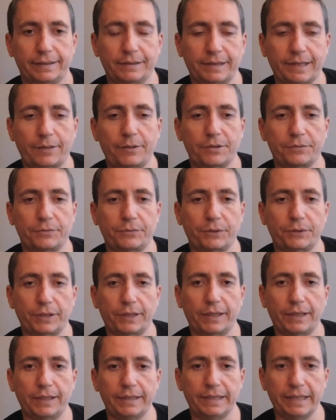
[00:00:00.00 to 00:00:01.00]
That was for
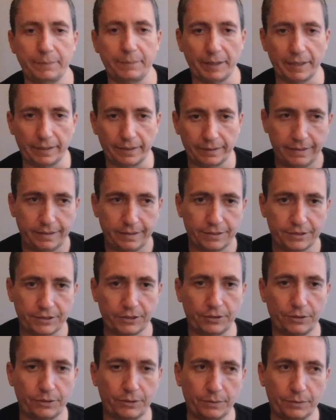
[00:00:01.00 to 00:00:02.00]
an email.
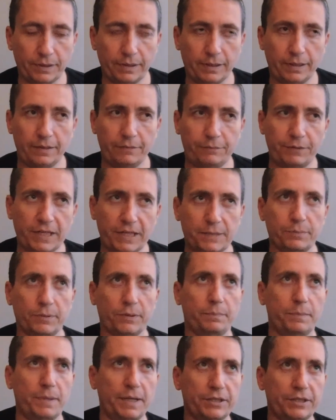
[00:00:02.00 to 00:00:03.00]
So
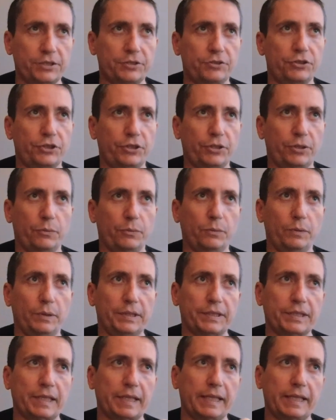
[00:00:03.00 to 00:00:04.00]
Facebook Messenger
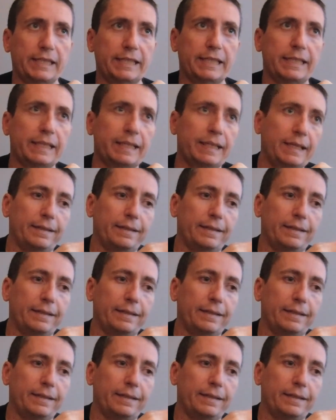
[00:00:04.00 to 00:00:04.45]
was like